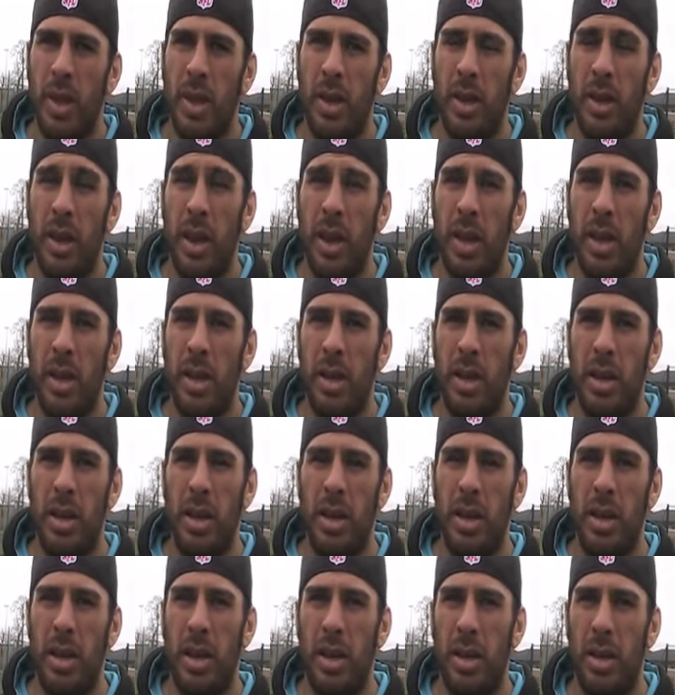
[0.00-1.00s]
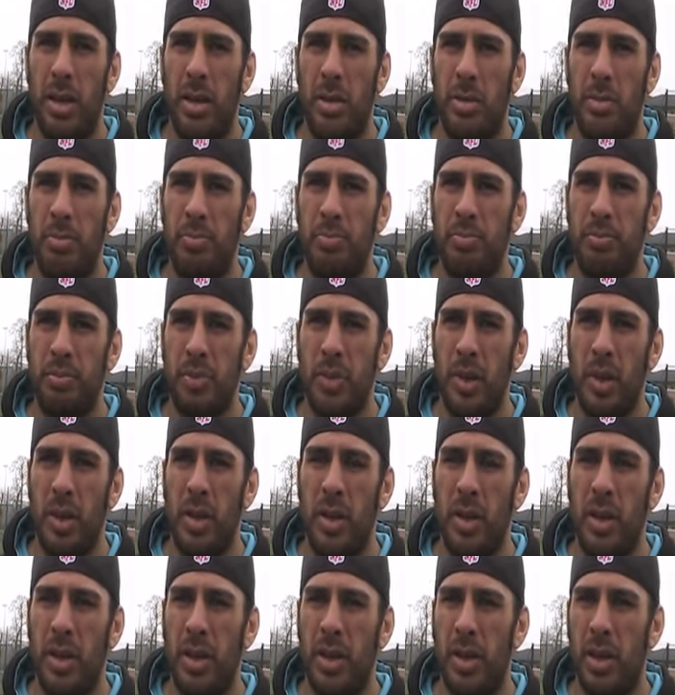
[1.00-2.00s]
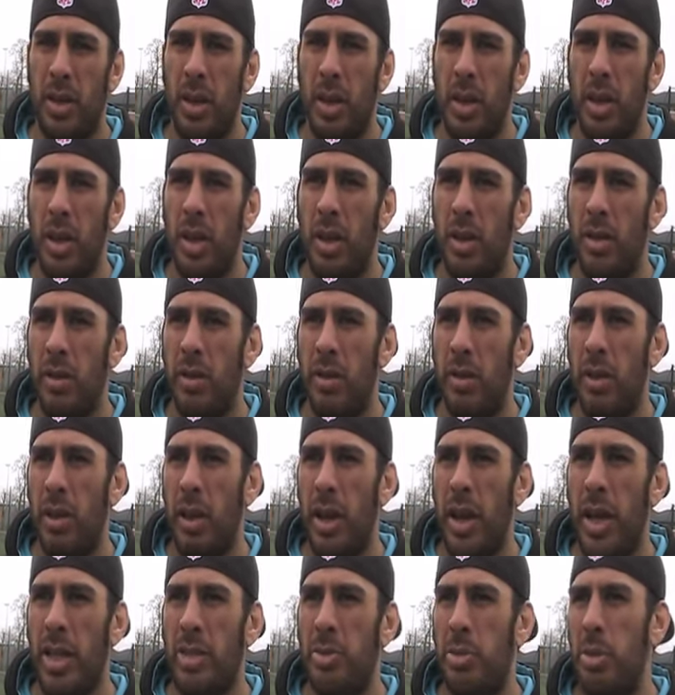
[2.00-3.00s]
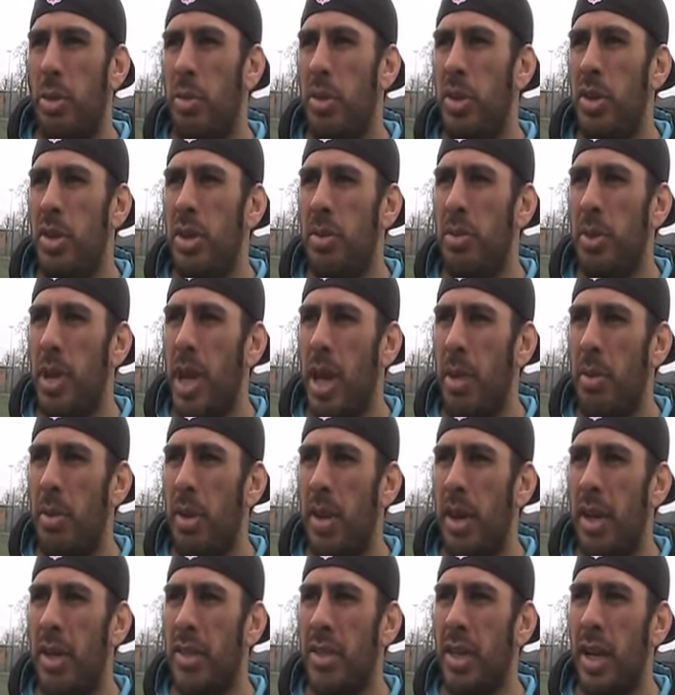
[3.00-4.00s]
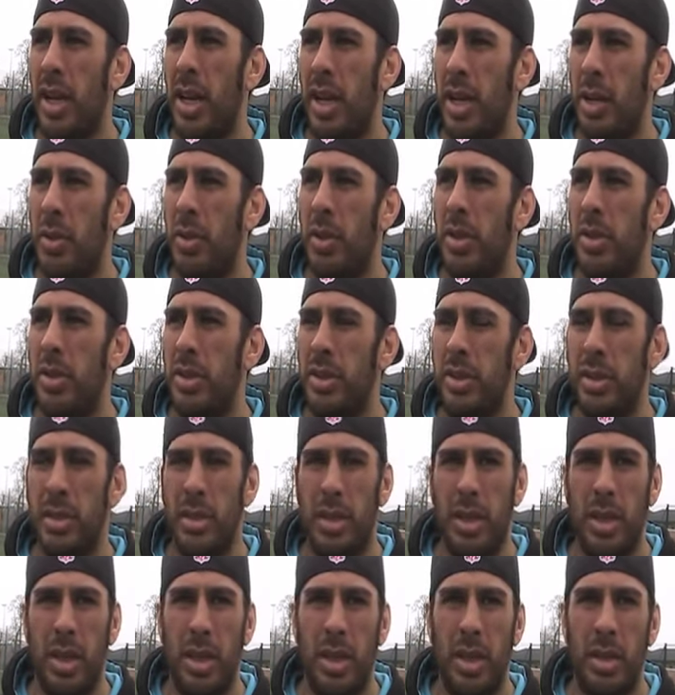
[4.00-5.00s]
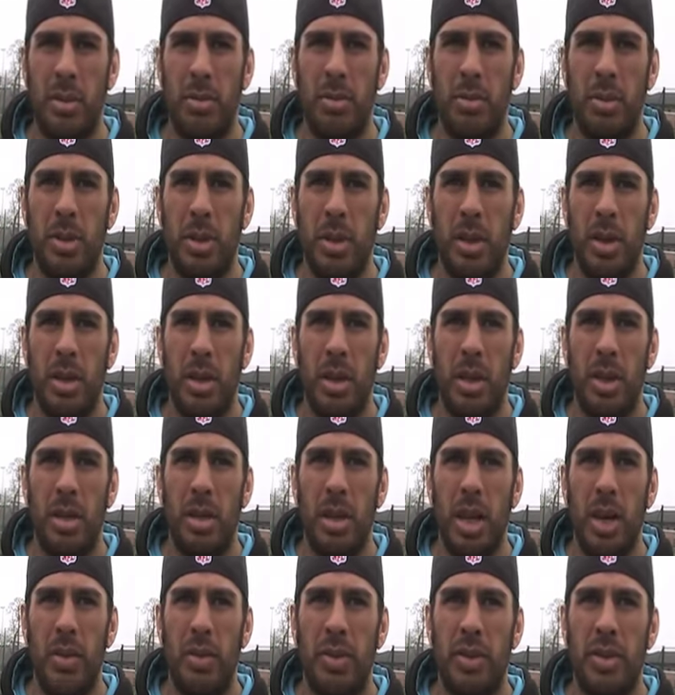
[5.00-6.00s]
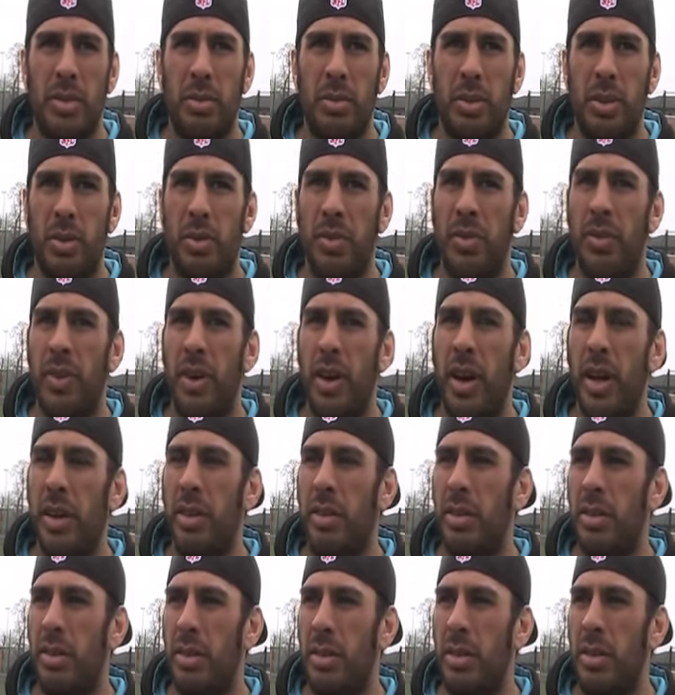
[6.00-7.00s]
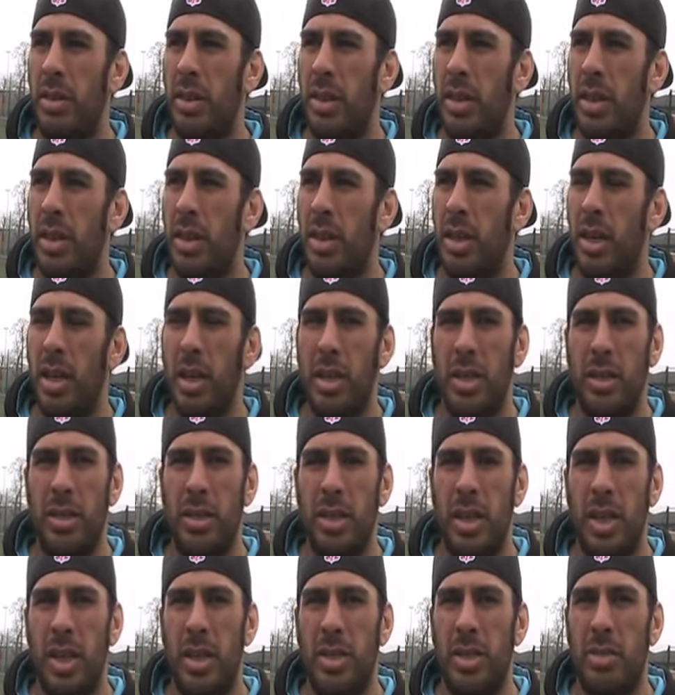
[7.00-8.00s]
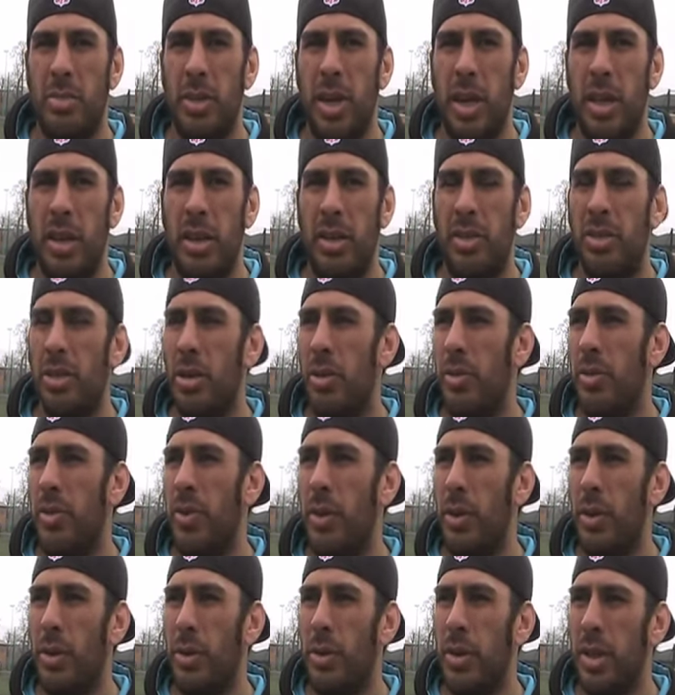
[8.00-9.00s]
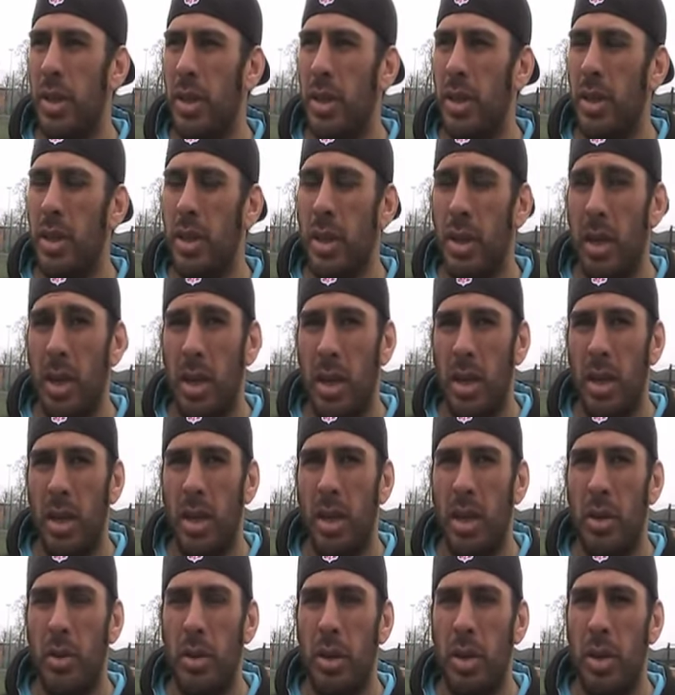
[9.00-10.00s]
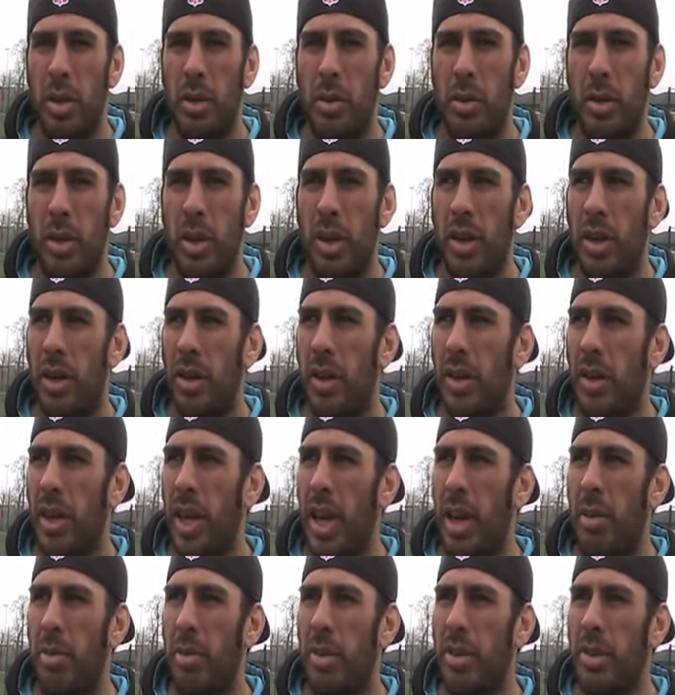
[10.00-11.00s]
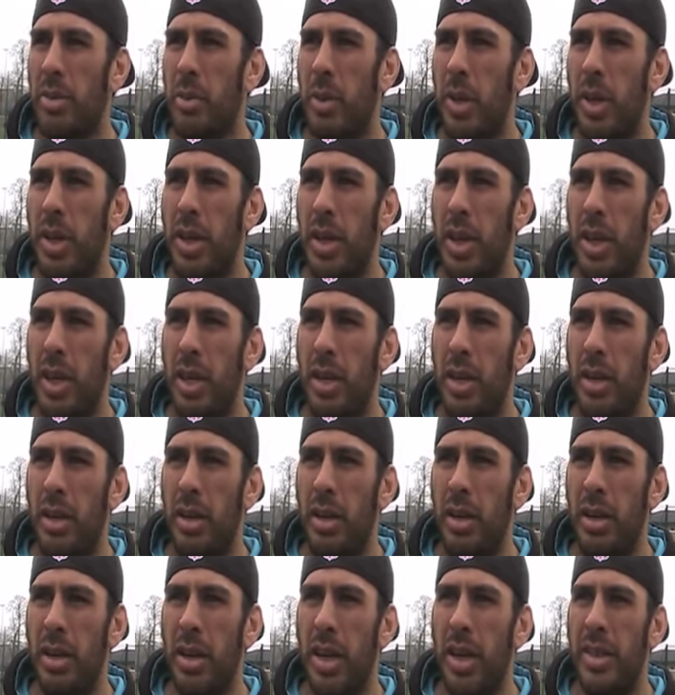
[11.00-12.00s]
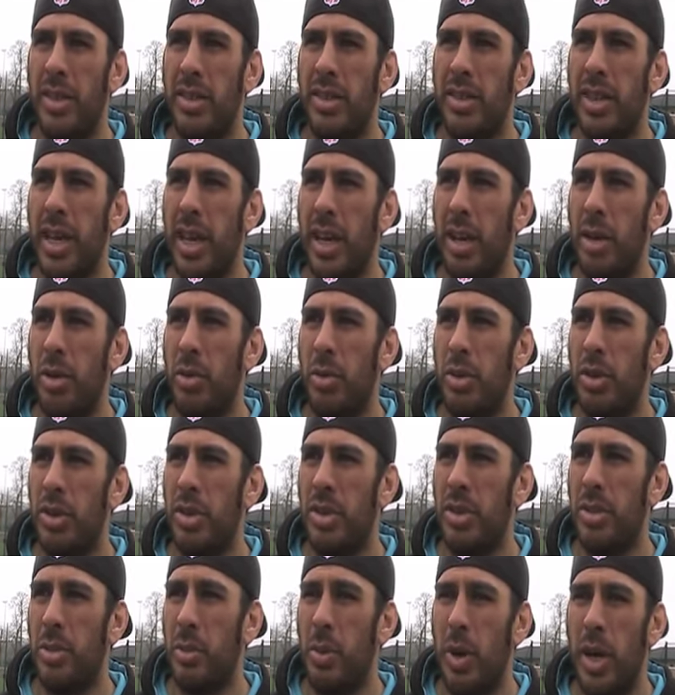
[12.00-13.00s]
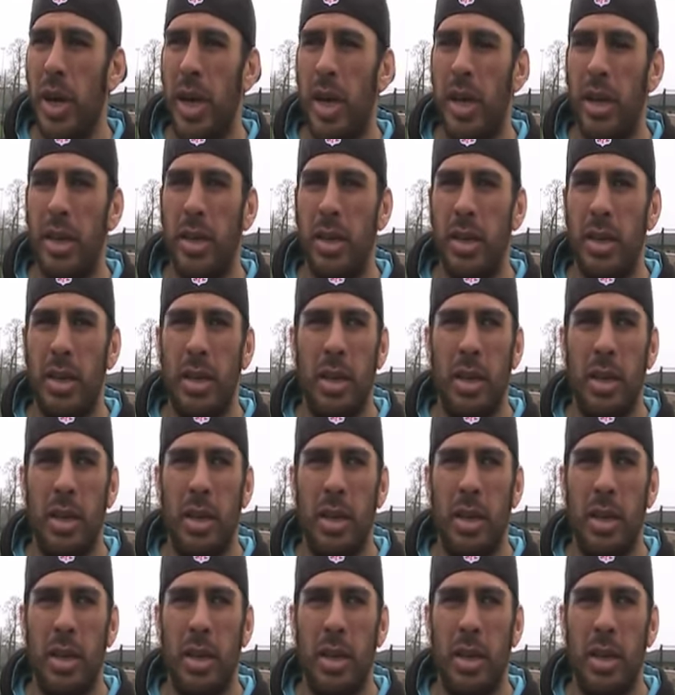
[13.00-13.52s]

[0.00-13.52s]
Yeah, I think the last Premiership game against Harlequins gave us a real fight and to make the top four. And you know, we got another game this weekend against Sale, which is away,